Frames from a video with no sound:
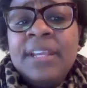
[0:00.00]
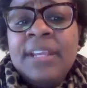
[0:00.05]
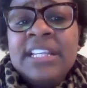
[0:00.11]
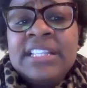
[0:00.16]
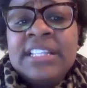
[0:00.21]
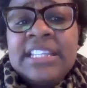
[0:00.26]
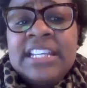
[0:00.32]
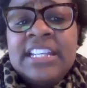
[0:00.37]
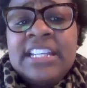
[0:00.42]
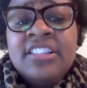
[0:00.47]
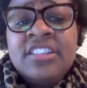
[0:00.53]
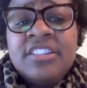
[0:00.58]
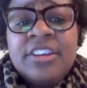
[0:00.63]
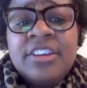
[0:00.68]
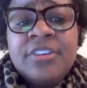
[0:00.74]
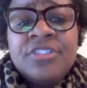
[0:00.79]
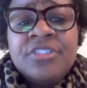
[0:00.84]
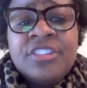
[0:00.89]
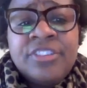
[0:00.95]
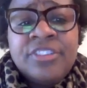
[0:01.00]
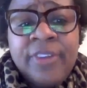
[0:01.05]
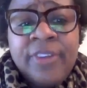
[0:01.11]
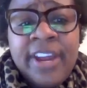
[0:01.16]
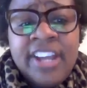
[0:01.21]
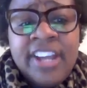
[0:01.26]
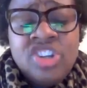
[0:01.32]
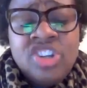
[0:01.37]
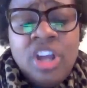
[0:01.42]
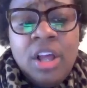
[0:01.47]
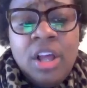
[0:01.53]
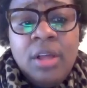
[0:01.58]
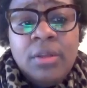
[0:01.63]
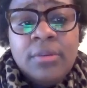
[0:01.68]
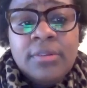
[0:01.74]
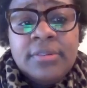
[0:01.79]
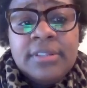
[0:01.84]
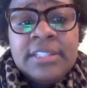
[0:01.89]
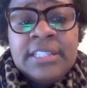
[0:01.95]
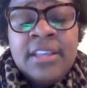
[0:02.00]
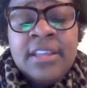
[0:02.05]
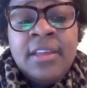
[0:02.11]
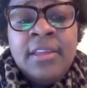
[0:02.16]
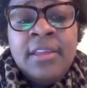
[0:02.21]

exceeds those thresholds,